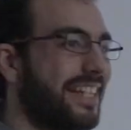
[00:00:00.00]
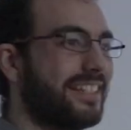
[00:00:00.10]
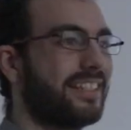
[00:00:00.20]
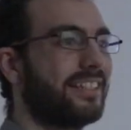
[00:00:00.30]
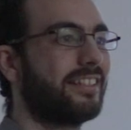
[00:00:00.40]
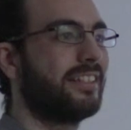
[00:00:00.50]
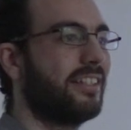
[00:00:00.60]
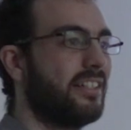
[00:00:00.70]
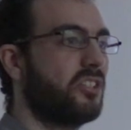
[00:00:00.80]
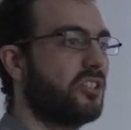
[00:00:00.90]
chess
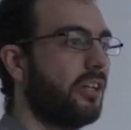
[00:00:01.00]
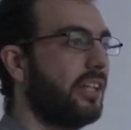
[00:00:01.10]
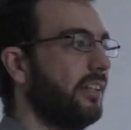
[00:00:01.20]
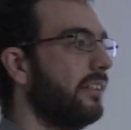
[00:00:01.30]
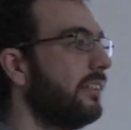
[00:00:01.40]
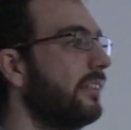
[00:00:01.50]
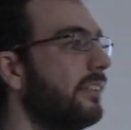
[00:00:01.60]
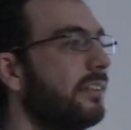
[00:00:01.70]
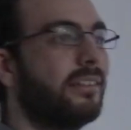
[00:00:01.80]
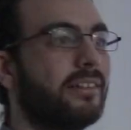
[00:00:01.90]
and shogi,
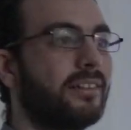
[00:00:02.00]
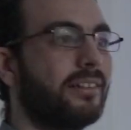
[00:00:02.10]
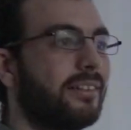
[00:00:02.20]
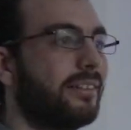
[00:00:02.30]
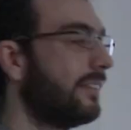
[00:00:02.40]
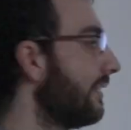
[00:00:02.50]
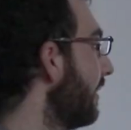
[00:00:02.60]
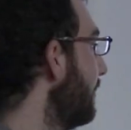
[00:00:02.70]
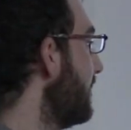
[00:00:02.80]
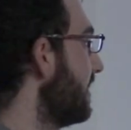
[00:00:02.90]

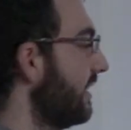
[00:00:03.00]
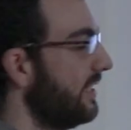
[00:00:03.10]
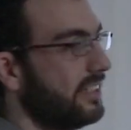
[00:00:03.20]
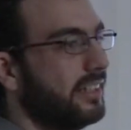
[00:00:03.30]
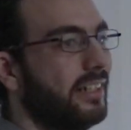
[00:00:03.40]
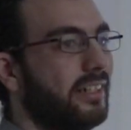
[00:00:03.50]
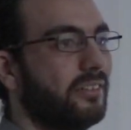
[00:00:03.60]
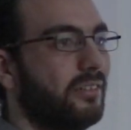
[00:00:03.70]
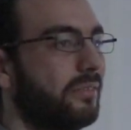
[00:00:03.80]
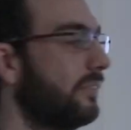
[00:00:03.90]
which is a
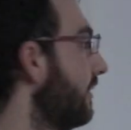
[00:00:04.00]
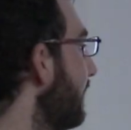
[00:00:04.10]
kind of